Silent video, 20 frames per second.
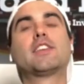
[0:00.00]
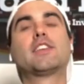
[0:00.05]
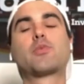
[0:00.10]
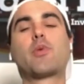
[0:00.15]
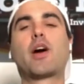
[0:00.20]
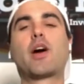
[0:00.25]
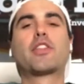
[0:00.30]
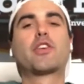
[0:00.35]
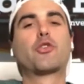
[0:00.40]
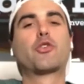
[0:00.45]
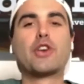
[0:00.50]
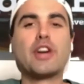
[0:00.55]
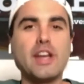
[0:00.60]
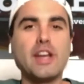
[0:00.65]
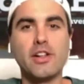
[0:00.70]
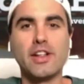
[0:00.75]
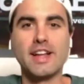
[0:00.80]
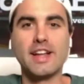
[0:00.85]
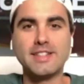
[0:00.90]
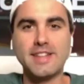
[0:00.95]
is where the
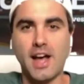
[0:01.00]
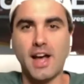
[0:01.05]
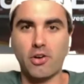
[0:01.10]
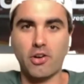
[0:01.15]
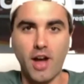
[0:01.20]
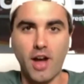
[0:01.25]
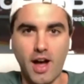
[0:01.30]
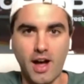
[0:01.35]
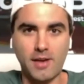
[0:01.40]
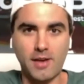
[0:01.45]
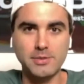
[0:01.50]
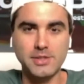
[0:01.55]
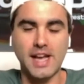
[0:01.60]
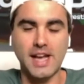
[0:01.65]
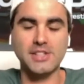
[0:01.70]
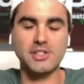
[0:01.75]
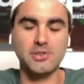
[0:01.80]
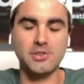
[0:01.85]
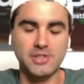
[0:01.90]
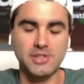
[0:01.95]
real intel comes,
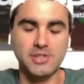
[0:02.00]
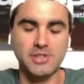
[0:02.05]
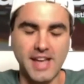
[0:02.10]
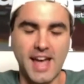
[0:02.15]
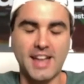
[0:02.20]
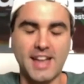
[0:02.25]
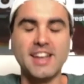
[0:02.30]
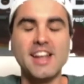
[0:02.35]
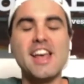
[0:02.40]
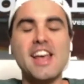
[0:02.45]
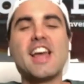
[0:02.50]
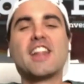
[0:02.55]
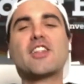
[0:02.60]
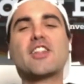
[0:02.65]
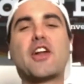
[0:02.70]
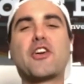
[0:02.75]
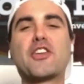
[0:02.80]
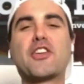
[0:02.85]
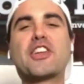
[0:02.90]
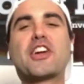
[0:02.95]
as you said,
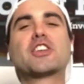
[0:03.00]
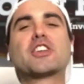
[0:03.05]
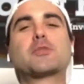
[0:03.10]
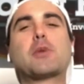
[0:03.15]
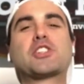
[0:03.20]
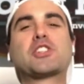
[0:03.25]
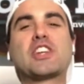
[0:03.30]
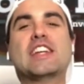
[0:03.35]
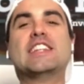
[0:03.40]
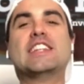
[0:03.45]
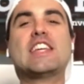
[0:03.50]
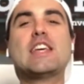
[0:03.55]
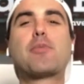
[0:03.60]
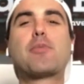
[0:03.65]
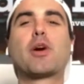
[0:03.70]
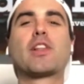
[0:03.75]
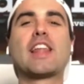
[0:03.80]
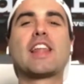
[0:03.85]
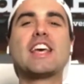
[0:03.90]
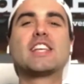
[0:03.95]
later in the year, especially in
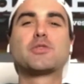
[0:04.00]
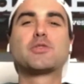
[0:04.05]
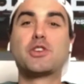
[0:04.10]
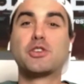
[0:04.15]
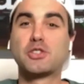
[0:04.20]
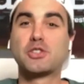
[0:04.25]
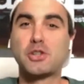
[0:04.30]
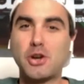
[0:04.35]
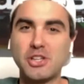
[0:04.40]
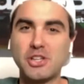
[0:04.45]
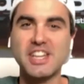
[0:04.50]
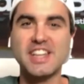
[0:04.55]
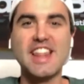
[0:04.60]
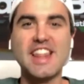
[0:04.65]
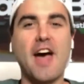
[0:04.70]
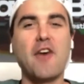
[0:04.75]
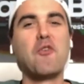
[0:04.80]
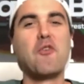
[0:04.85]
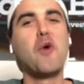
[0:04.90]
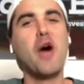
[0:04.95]
deeper leagues when you're searching
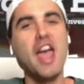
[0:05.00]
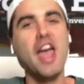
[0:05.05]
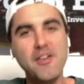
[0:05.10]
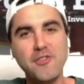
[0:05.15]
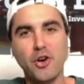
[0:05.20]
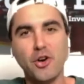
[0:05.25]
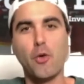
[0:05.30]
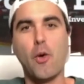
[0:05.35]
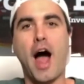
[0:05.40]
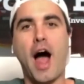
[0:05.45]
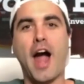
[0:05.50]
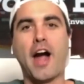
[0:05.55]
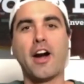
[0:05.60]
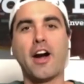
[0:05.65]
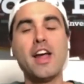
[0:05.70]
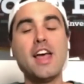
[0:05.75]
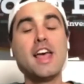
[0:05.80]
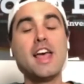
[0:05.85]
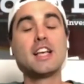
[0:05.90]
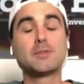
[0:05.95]
that waiver wire,
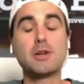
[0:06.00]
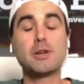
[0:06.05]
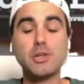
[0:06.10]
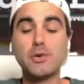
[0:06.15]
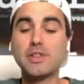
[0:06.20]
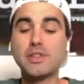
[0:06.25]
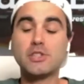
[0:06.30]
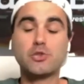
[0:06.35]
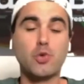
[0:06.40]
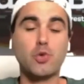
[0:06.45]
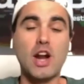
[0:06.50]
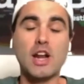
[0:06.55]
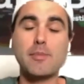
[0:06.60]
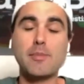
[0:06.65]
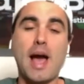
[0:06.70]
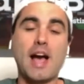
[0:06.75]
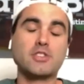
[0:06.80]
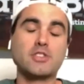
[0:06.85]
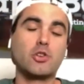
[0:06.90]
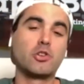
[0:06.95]
especially when these running
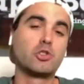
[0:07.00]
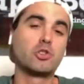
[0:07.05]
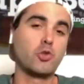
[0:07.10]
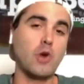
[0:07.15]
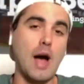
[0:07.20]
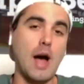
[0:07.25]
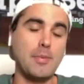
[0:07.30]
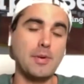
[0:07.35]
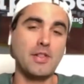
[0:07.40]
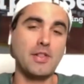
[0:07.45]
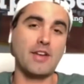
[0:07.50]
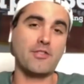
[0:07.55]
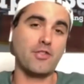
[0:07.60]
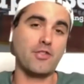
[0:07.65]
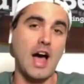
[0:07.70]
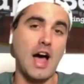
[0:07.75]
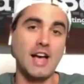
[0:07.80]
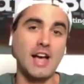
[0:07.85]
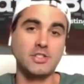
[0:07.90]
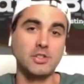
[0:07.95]
backs are dropping like
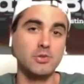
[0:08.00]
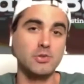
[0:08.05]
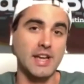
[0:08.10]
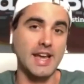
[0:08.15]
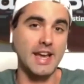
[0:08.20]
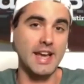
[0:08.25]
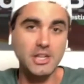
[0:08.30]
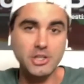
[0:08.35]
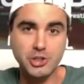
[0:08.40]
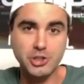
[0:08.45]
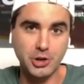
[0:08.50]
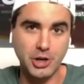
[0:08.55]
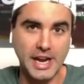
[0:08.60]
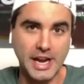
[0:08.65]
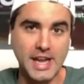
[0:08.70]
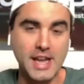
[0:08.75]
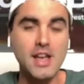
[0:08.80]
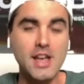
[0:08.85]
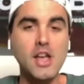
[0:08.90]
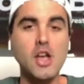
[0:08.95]
flies due to
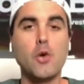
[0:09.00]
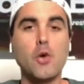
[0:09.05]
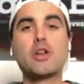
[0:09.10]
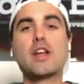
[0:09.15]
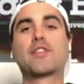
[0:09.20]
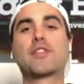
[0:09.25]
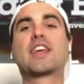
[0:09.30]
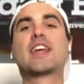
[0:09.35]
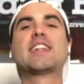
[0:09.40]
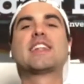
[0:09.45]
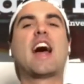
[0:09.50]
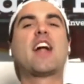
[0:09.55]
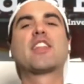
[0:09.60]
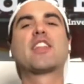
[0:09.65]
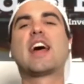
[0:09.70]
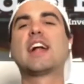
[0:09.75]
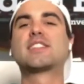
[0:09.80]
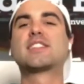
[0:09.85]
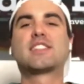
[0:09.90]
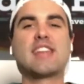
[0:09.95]
injury. You have to get down to
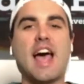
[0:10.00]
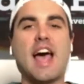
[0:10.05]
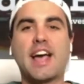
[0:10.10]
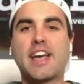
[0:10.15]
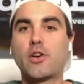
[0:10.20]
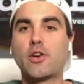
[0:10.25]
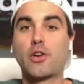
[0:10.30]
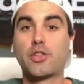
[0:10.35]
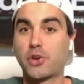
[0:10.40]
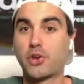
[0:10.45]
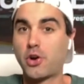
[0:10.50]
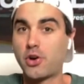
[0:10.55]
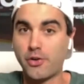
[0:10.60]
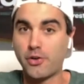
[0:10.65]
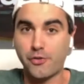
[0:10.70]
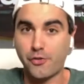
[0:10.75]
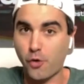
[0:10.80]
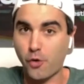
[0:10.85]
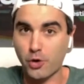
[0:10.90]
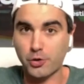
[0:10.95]
that 2nd or
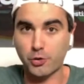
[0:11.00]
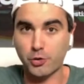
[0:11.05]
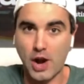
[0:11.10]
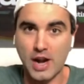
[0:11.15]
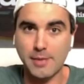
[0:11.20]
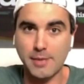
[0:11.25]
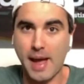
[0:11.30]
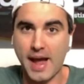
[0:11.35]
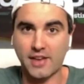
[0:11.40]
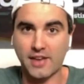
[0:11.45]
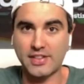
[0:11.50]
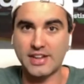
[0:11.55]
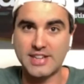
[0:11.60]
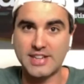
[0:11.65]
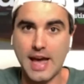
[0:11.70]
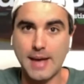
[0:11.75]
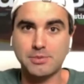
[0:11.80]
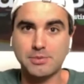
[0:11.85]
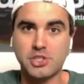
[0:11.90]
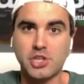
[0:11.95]
3rd or 4th running back on the
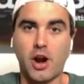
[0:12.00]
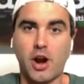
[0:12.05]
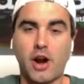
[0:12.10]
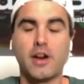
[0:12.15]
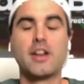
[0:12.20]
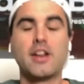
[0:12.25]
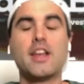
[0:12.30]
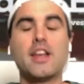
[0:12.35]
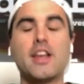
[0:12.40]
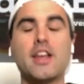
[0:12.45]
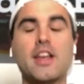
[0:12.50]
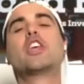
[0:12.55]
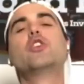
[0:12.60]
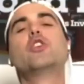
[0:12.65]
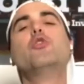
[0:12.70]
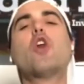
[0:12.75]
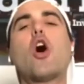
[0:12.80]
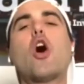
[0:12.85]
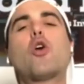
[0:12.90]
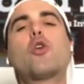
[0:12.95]
depth chart.
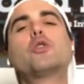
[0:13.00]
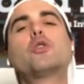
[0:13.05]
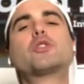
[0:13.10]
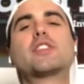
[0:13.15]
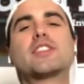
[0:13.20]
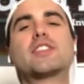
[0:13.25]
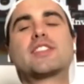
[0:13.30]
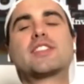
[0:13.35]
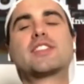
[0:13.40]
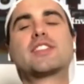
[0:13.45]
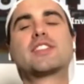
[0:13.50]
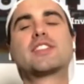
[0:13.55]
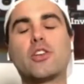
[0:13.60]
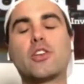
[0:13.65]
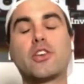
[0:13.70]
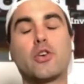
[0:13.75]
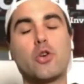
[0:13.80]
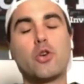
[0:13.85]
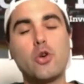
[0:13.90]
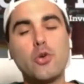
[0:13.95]
You know who's the skilled
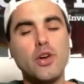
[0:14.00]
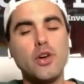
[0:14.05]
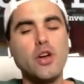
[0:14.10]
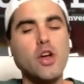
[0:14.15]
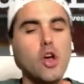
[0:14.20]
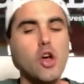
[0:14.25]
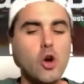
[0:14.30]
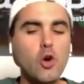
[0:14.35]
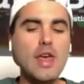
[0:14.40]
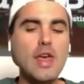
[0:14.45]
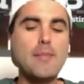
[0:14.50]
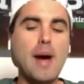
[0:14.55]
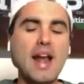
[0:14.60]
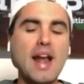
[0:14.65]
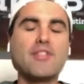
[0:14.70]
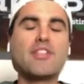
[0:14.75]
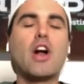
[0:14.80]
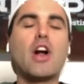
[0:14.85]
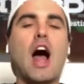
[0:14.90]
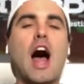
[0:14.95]
or who they might
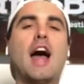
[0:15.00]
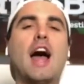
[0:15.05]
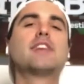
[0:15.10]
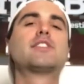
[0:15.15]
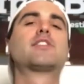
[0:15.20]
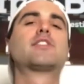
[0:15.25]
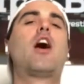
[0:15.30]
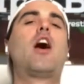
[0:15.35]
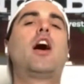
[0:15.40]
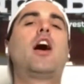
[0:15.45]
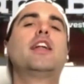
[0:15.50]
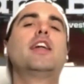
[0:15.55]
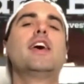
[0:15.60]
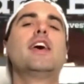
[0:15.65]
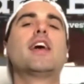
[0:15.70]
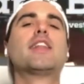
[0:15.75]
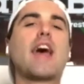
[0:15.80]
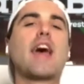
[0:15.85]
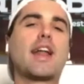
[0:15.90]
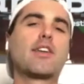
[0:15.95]
have their eyes on
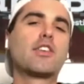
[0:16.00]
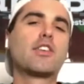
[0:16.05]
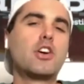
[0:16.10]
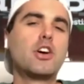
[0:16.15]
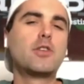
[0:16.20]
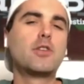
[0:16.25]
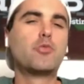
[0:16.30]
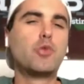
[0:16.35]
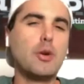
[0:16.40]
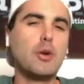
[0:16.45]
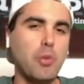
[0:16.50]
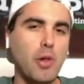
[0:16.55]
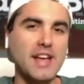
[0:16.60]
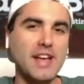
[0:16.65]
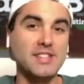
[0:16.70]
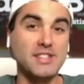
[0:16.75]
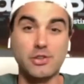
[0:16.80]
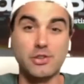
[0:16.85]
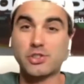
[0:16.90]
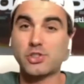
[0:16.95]
that could
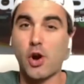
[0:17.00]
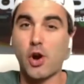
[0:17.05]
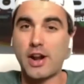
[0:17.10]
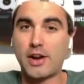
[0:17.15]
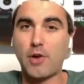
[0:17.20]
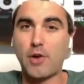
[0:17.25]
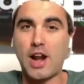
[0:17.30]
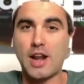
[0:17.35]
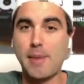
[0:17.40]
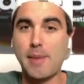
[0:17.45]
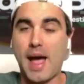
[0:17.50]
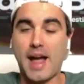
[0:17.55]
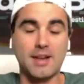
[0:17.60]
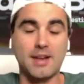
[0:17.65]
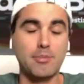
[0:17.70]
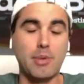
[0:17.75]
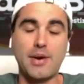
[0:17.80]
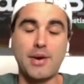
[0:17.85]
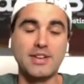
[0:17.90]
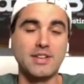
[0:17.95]
replace their starting running back
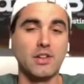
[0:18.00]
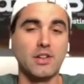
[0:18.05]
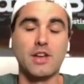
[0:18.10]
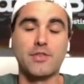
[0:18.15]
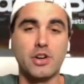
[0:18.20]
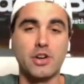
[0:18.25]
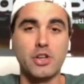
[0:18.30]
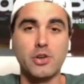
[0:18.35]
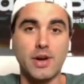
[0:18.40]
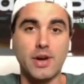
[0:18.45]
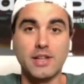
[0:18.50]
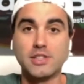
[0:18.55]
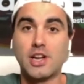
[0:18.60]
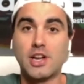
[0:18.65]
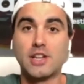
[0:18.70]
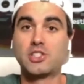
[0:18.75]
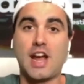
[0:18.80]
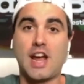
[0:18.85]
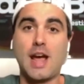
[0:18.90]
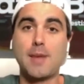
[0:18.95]
and probably deliver you
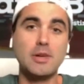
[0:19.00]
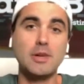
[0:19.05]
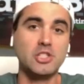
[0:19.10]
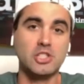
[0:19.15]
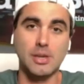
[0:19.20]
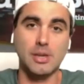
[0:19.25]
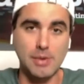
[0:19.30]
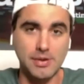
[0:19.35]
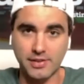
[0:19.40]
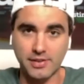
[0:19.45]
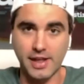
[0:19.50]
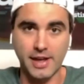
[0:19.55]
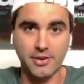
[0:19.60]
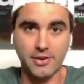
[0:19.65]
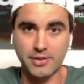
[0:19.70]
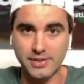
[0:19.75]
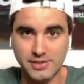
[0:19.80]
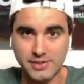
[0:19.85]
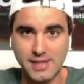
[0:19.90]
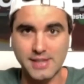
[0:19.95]
a championship even later
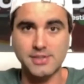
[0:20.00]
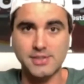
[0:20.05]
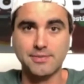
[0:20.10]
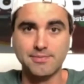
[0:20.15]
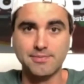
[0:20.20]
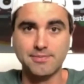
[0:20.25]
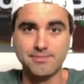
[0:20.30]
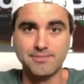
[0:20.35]
in the season.